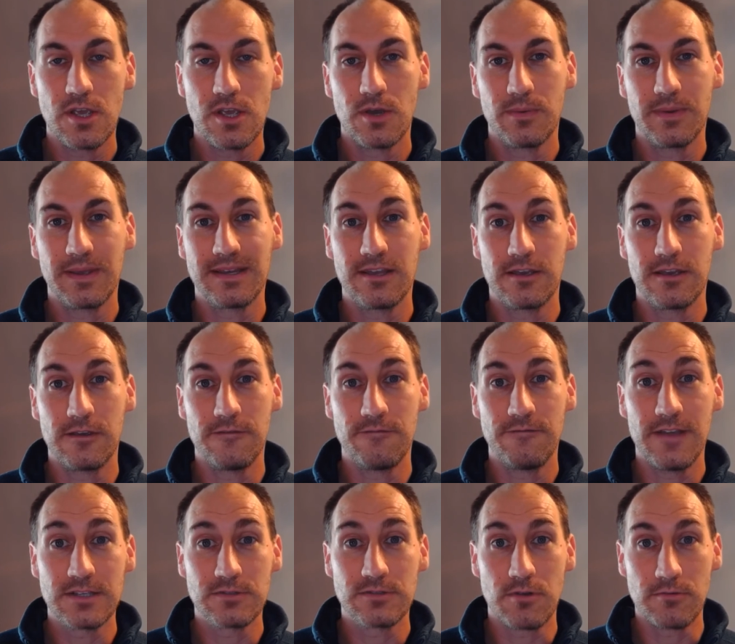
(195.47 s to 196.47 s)
We can tell you
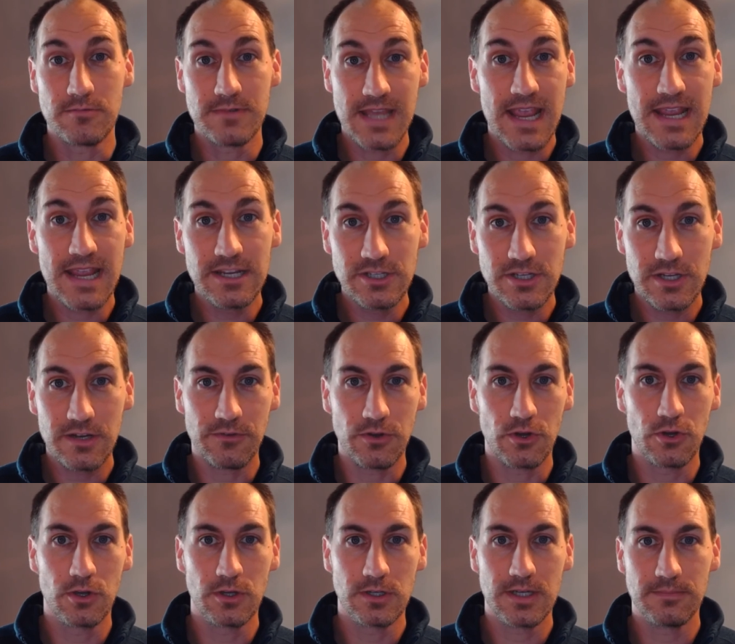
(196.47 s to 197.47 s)
phase rotation if you're
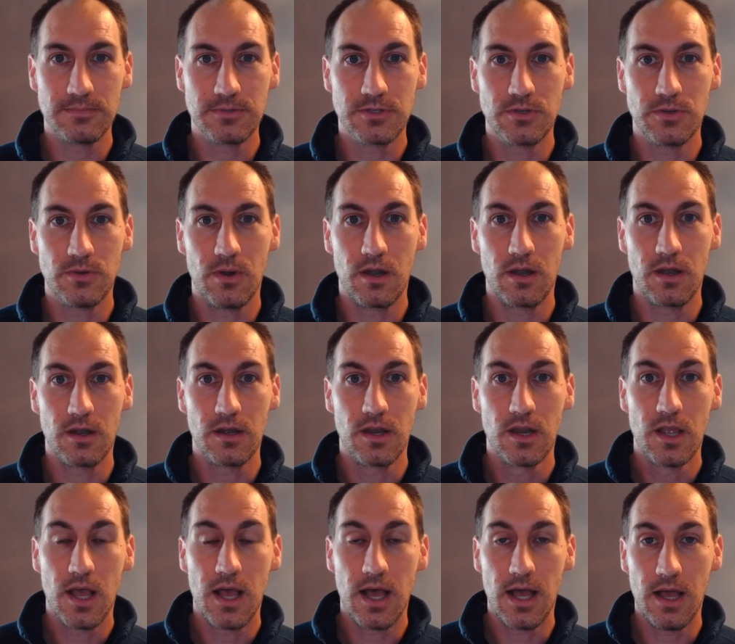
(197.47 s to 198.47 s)
hooked up to our
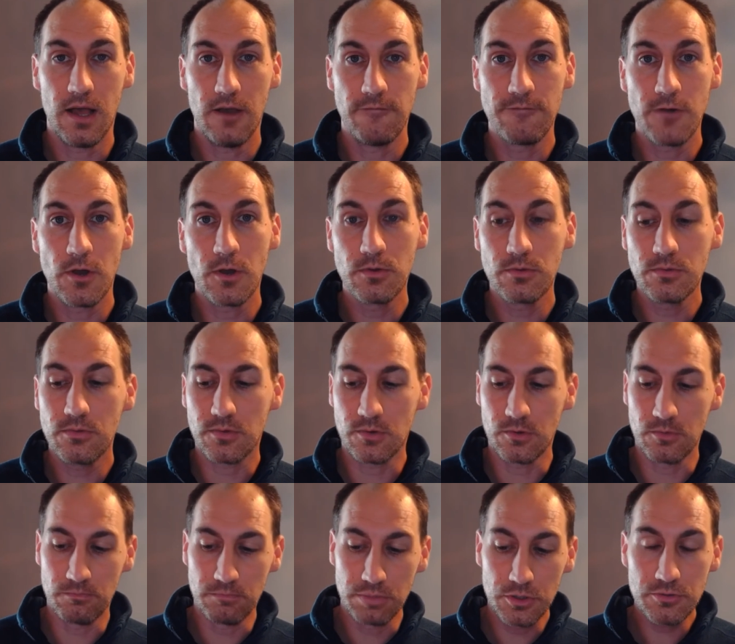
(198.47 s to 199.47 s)
uh, phone
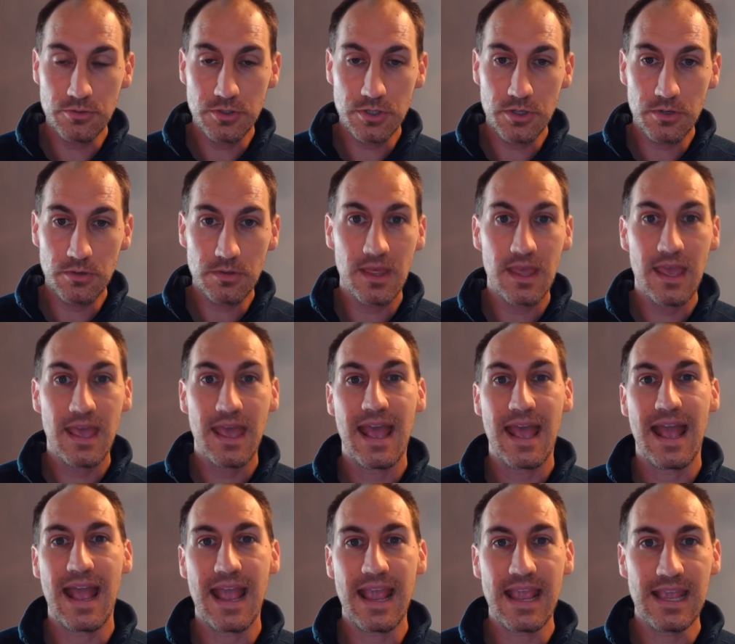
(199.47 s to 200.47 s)
through Bluetooth,
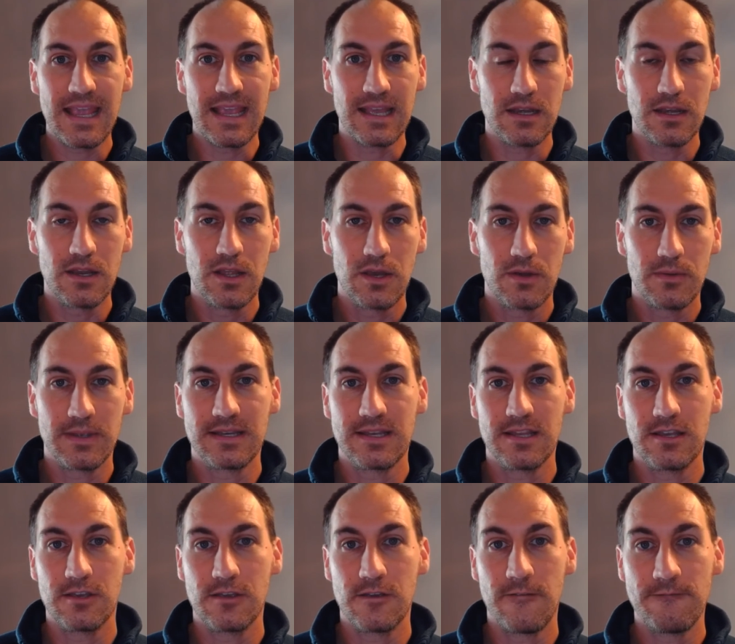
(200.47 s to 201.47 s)
and we can
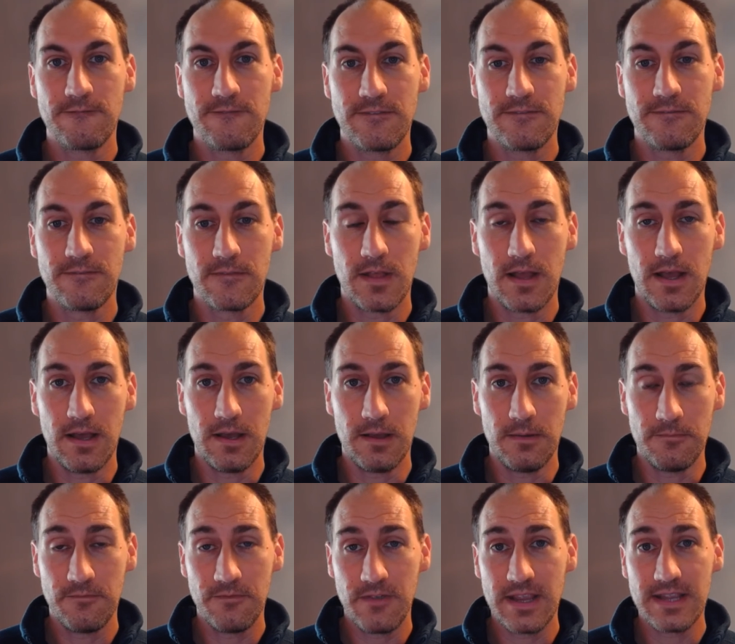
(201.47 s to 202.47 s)
tell you
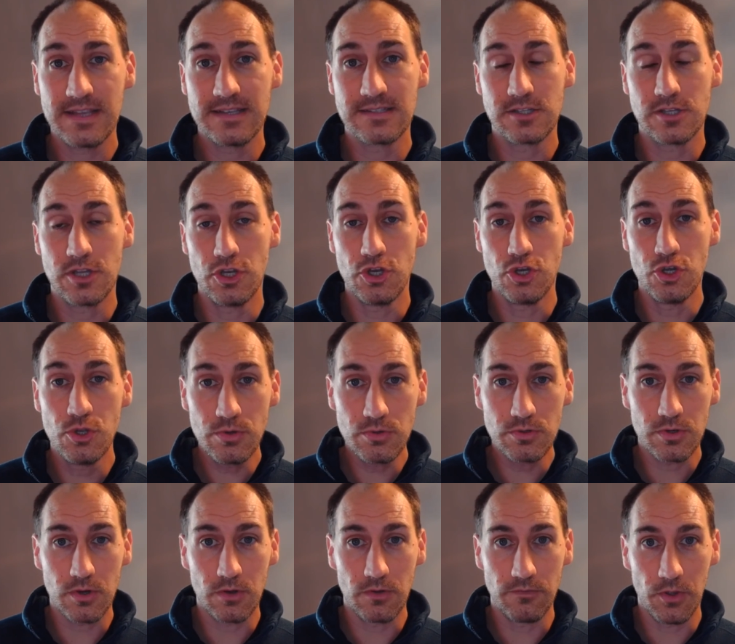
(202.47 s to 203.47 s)
um, phase to
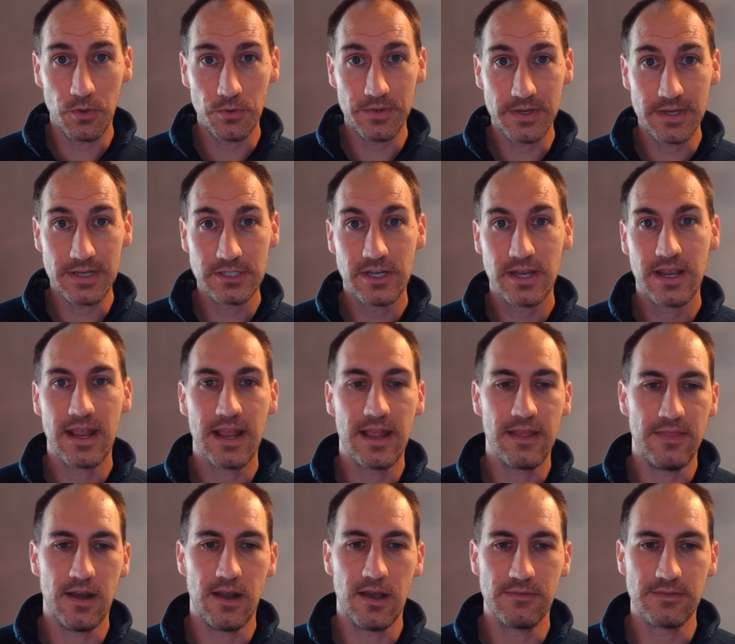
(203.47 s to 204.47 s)
neutral voltage, and
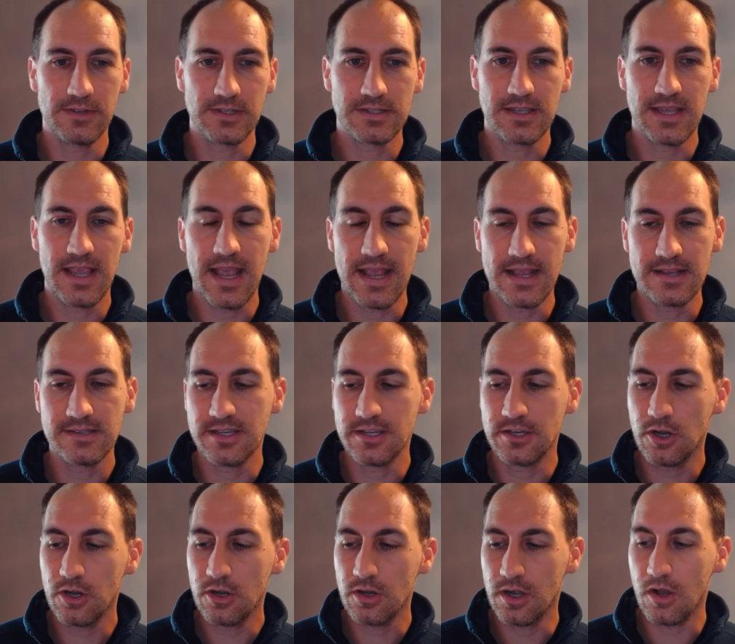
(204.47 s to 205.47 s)
then obviously AC
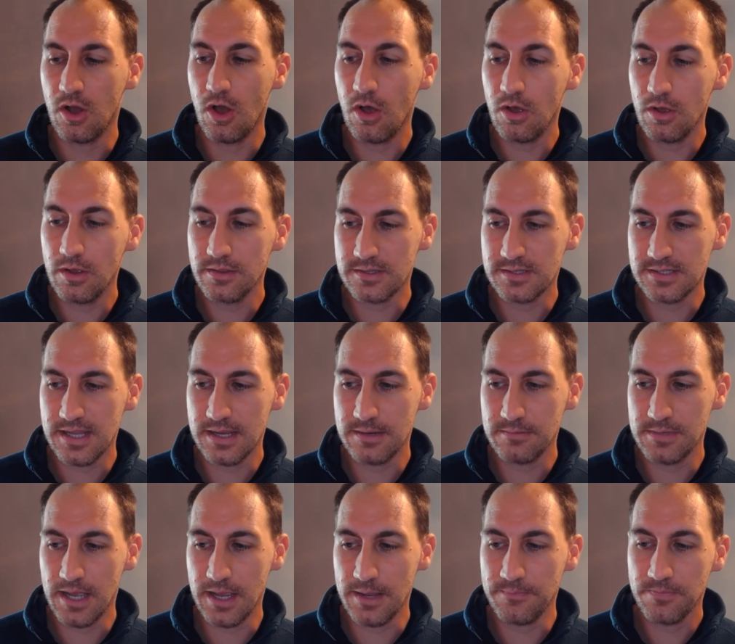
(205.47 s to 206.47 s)
current all at the same
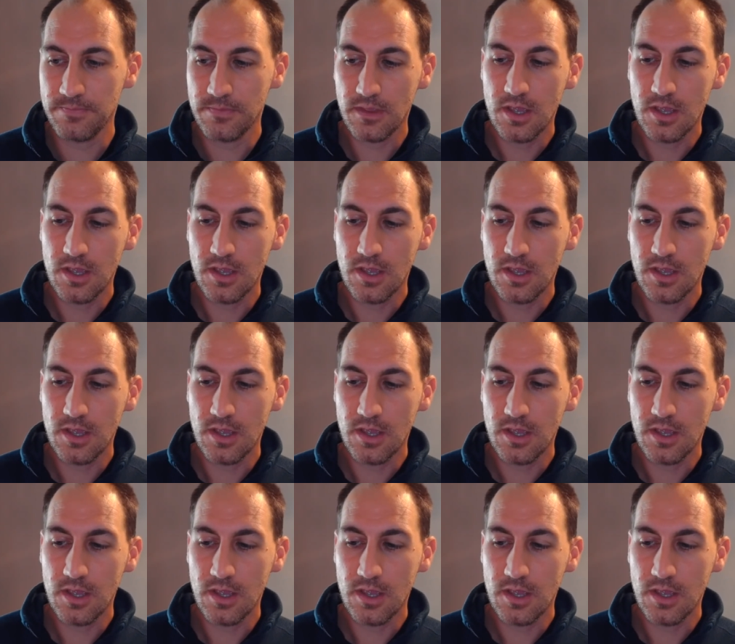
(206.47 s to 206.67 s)
time.